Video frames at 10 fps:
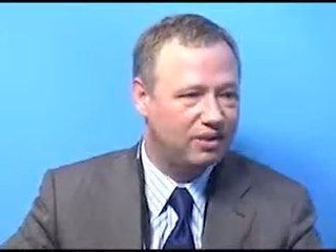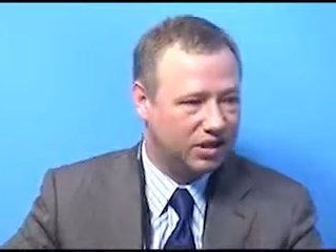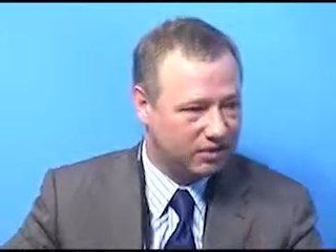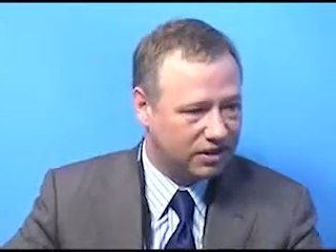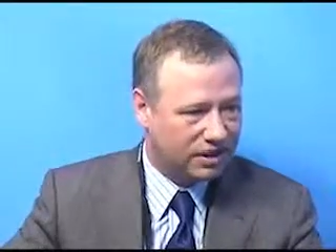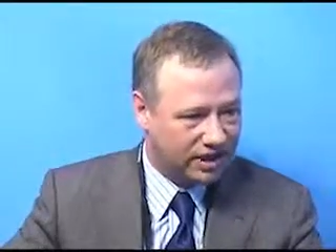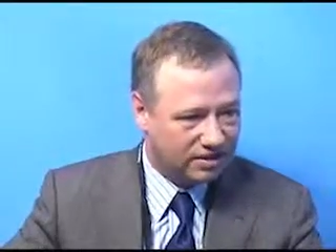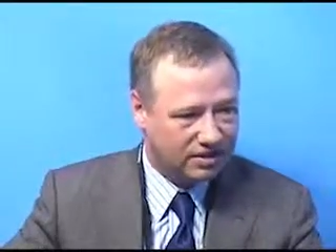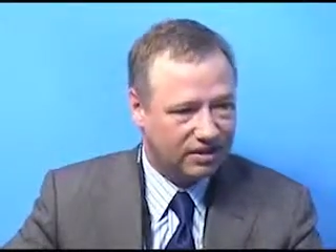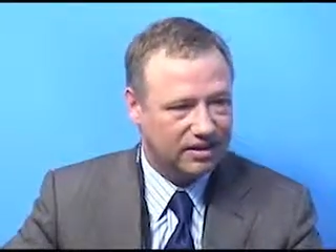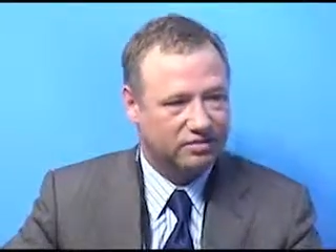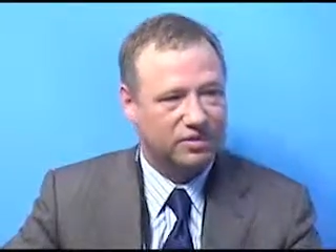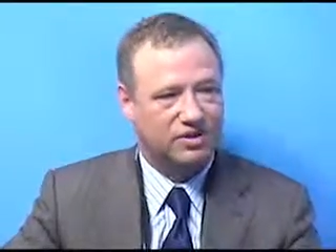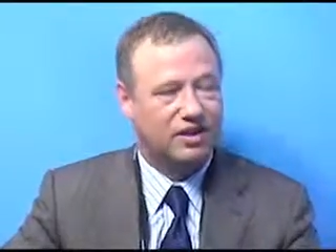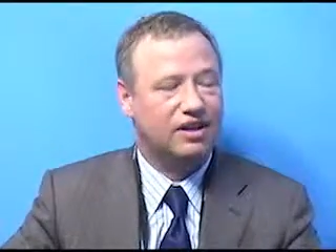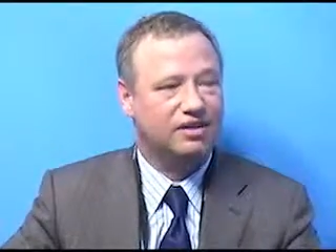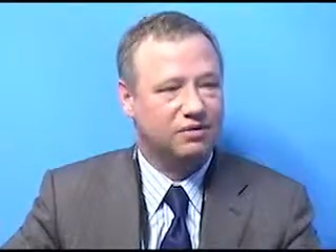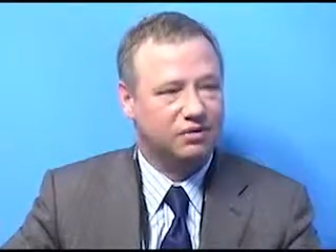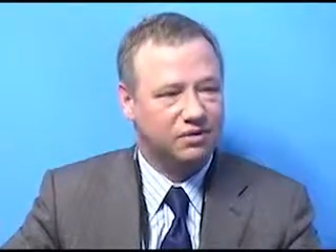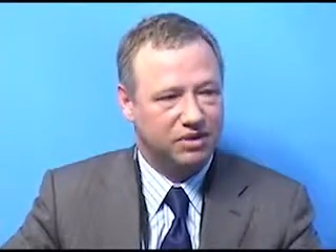one of the next studies
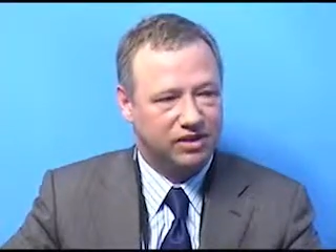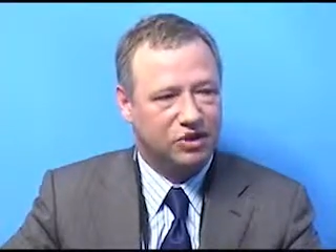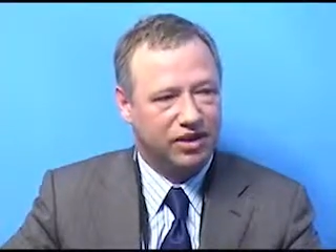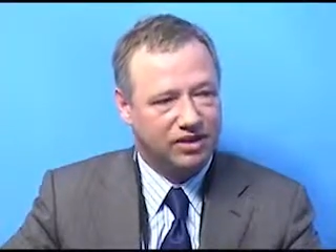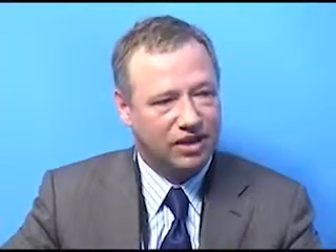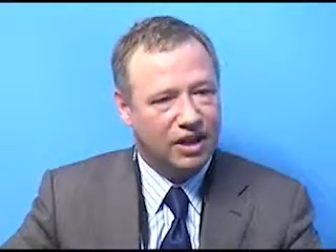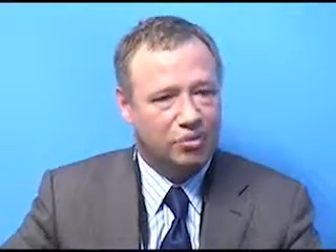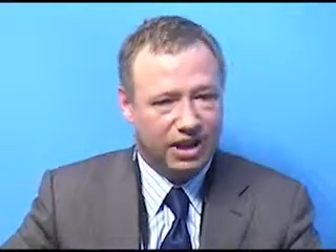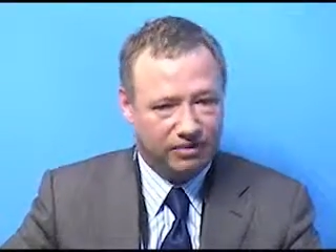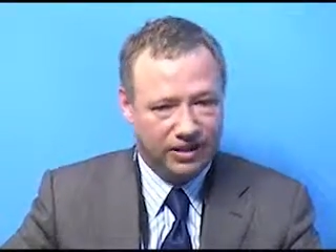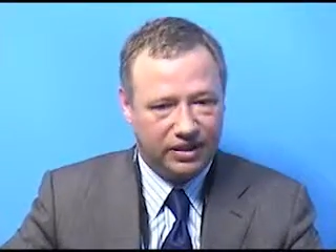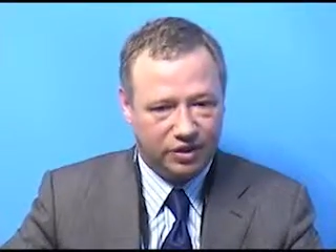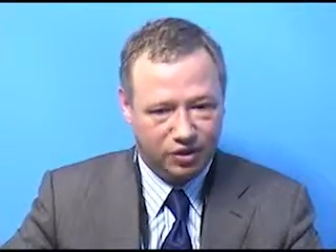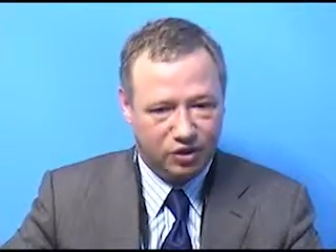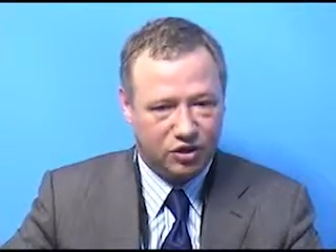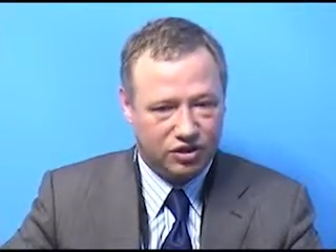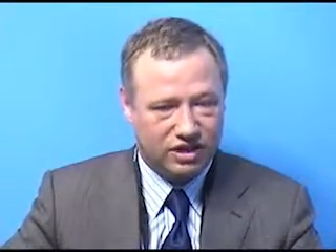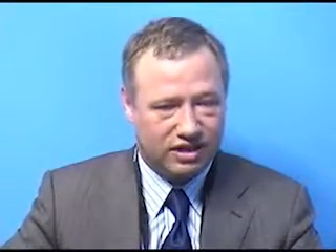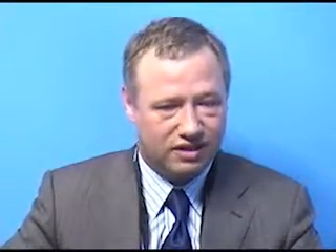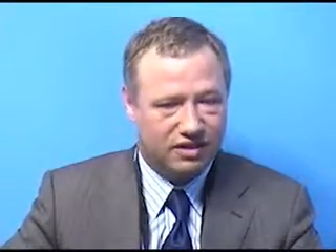we will be doing. But I think it shows
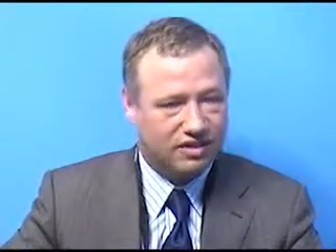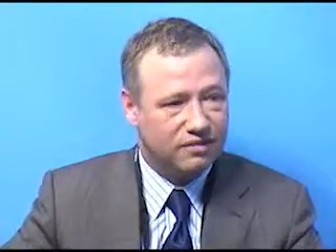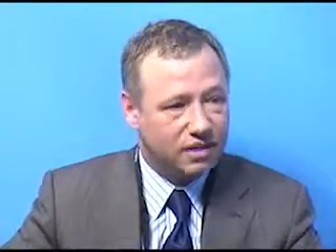that it is a